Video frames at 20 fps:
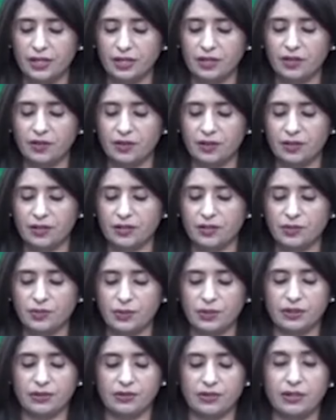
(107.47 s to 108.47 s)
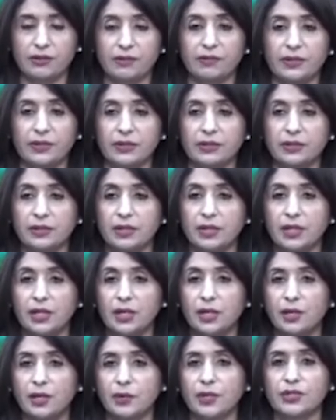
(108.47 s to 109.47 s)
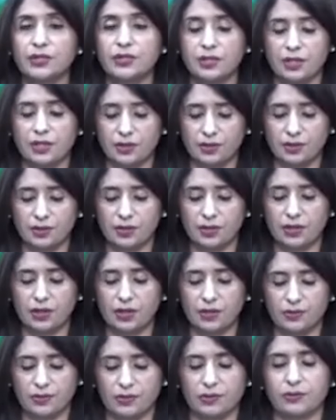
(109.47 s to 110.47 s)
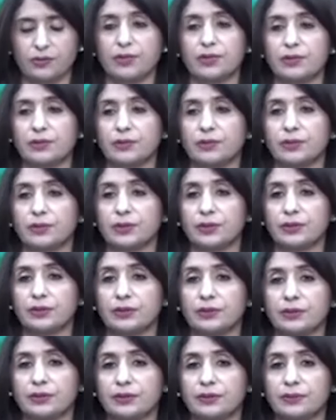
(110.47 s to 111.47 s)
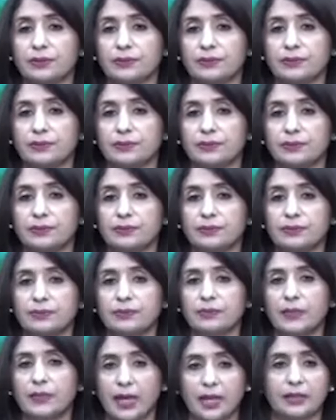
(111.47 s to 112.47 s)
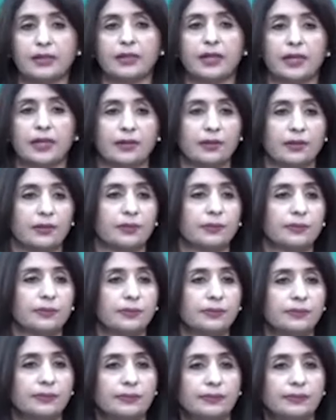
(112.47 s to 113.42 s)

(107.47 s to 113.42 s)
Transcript: in accordance with the relevant UN Security Council resolutions. I thank you.